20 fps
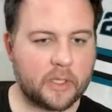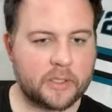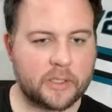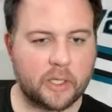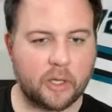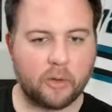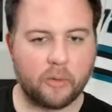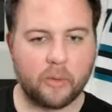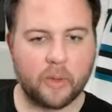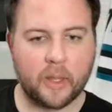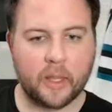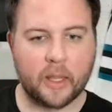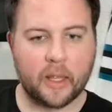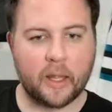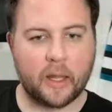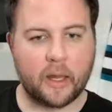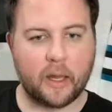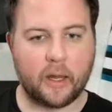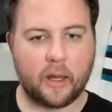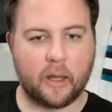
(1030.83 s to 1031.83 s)
so
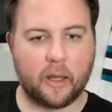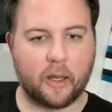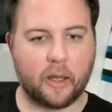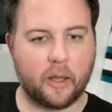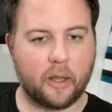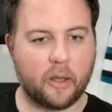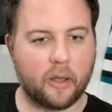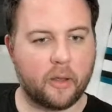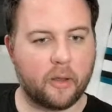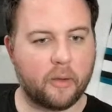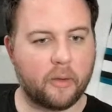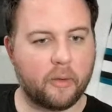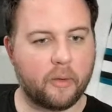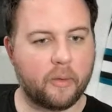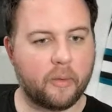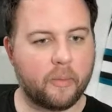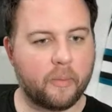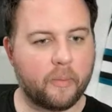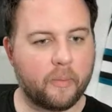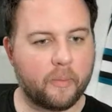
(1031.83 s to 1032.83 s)

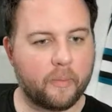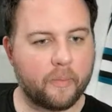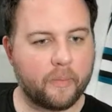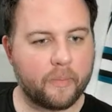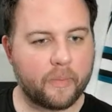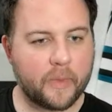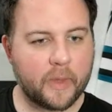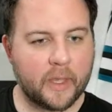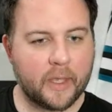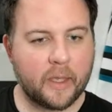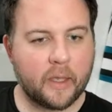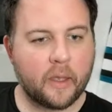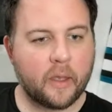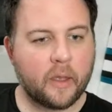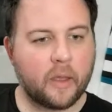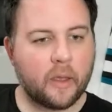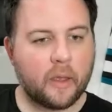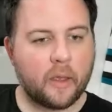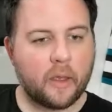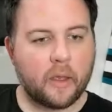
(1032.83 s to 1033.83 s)
um,
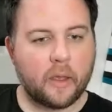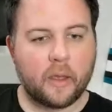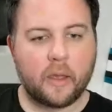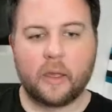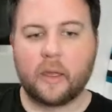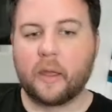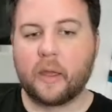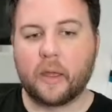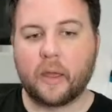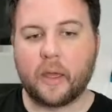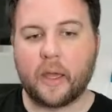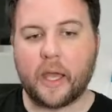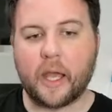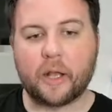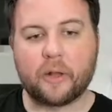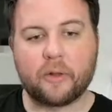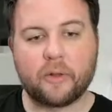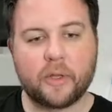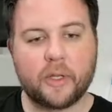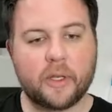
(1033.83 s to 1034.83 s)

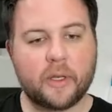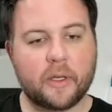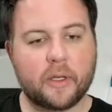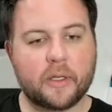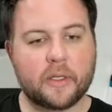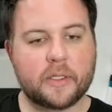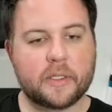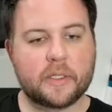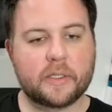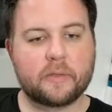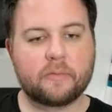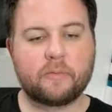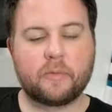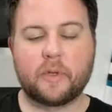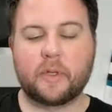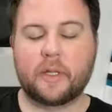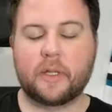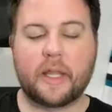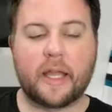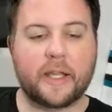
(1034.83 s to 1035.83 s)
Eklund
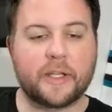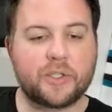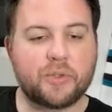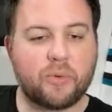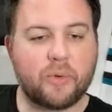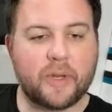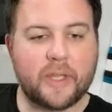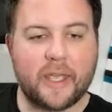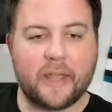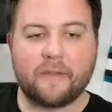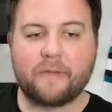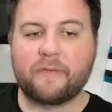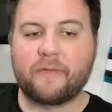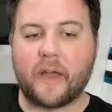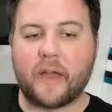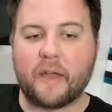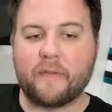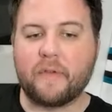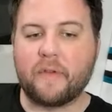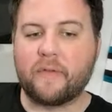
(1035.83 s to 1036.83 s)
went 928
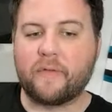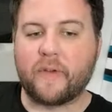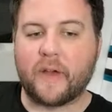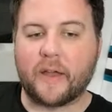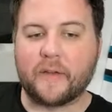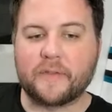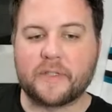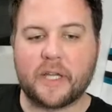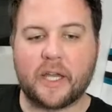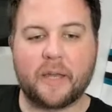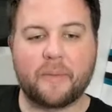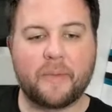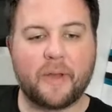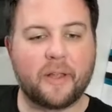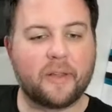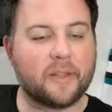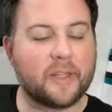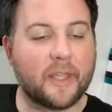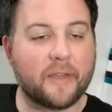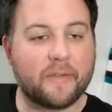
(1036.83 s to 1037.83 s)
5v5 time,
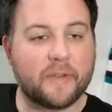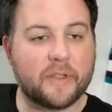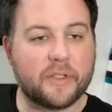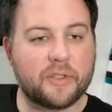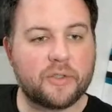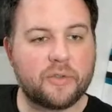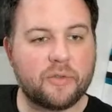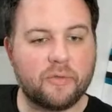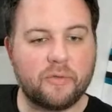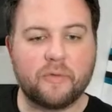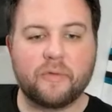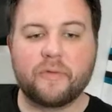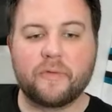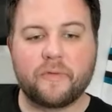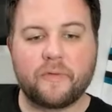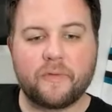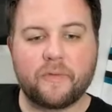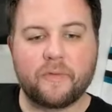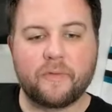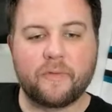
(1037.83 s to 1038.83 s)
11 to
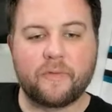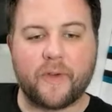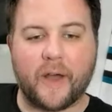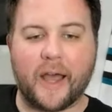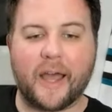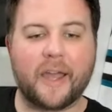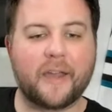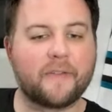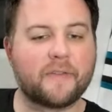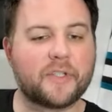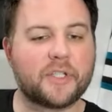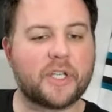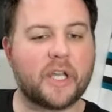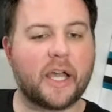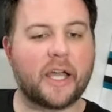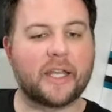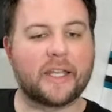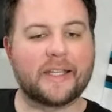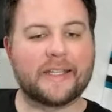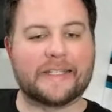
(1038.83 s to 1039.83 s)
5
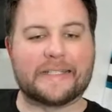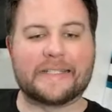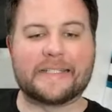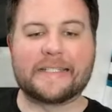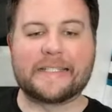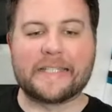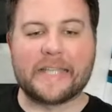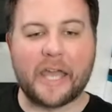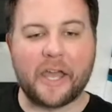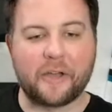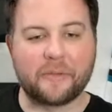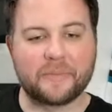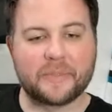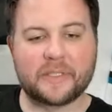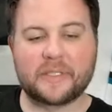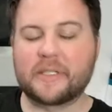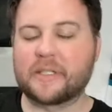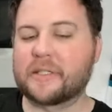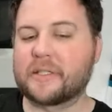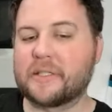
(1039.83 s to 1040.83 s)
shot
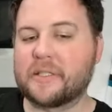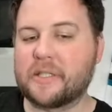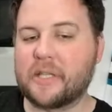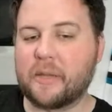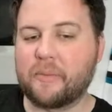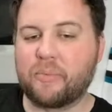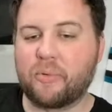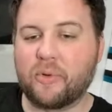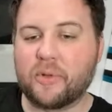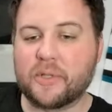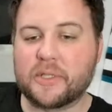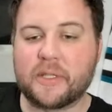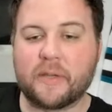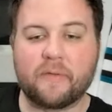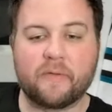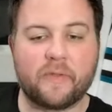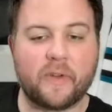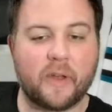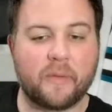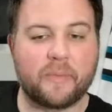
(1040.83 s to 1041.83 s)
attempts,
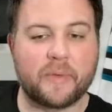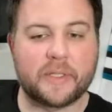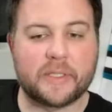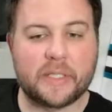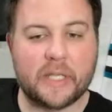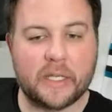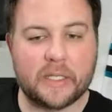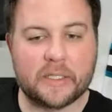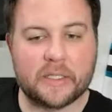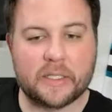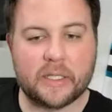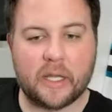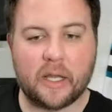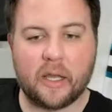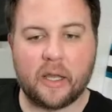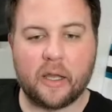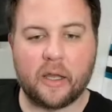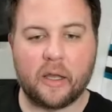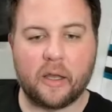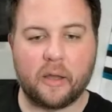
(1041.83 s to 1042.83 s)
68.75%.
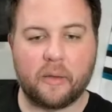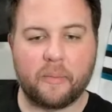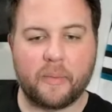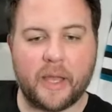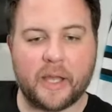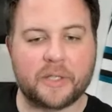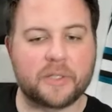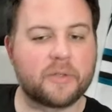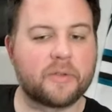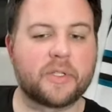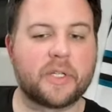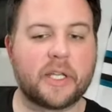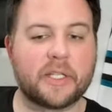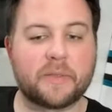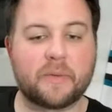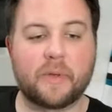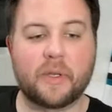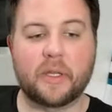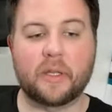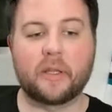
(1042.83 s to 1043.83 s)
Um, actual
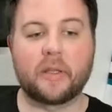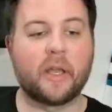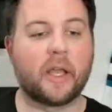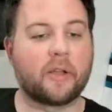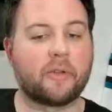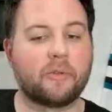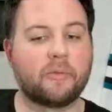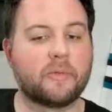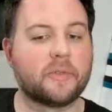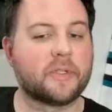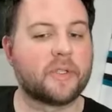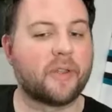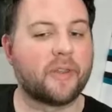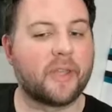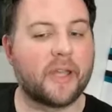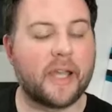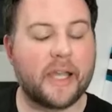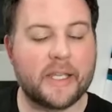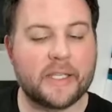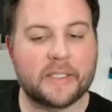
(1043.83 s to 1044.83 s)
shots when Eklund was on
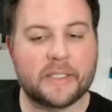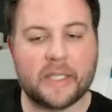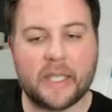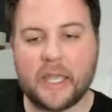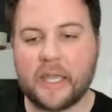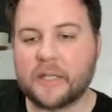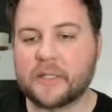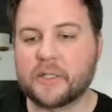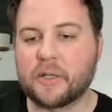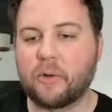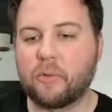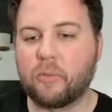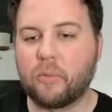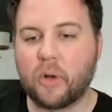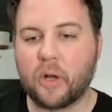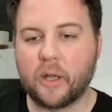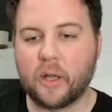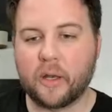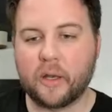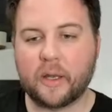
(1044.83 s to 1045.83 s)
the ice, 8 to
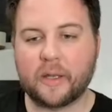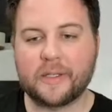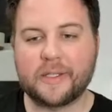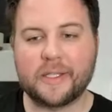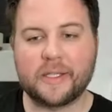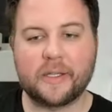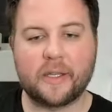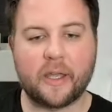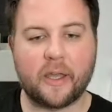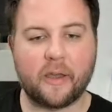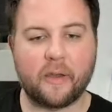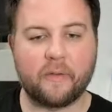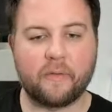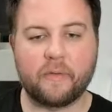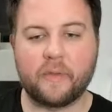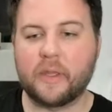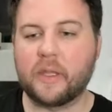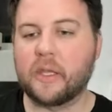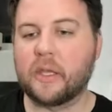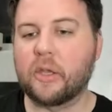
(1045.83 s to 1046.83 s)
1. Did
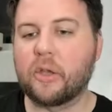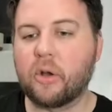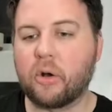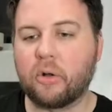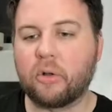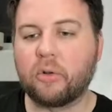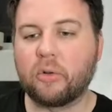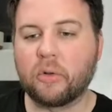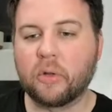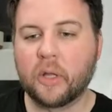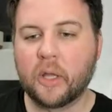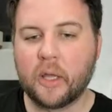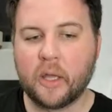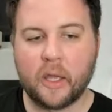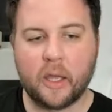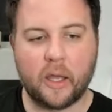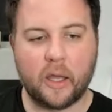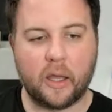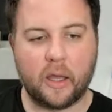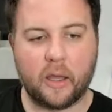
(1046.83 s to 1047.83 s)
have the goal.
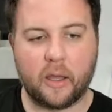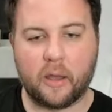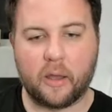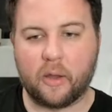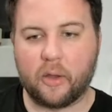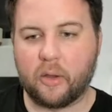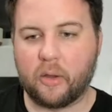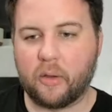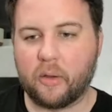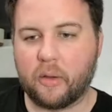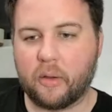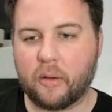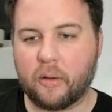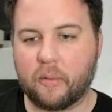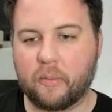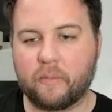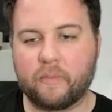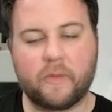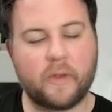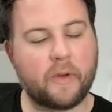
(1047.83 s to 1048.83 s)

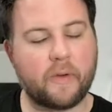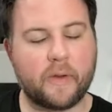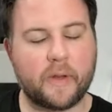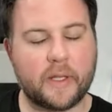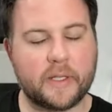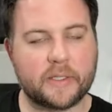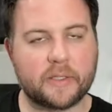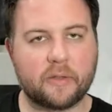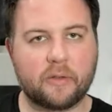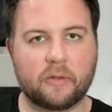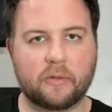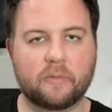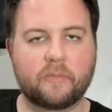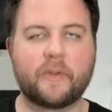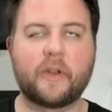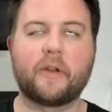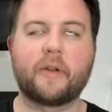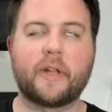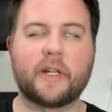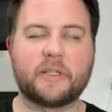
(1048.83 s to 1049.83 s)
Um, very nice goal.
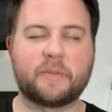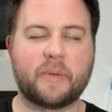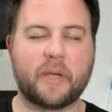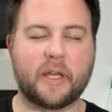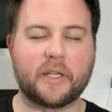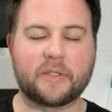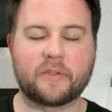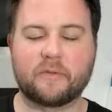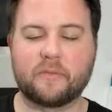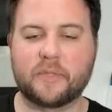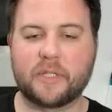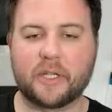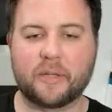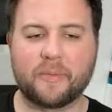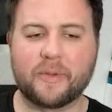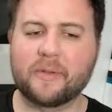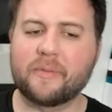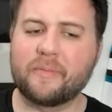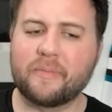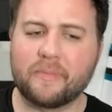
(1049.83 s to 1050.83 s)
Very nice pass from
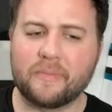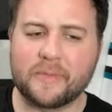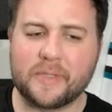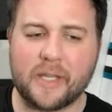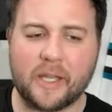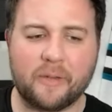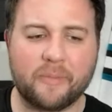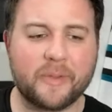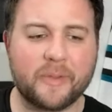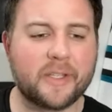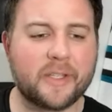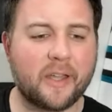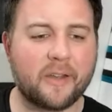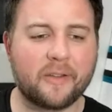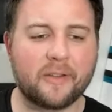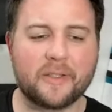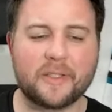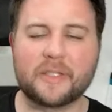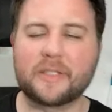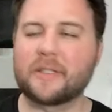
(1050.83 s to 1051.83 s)
Jacob MacDonald.
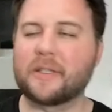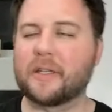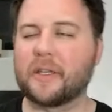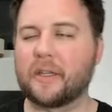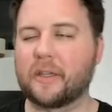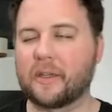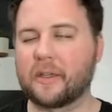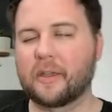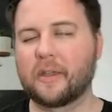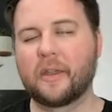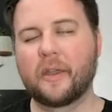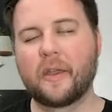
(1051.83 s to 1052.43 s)
MacDonald's like,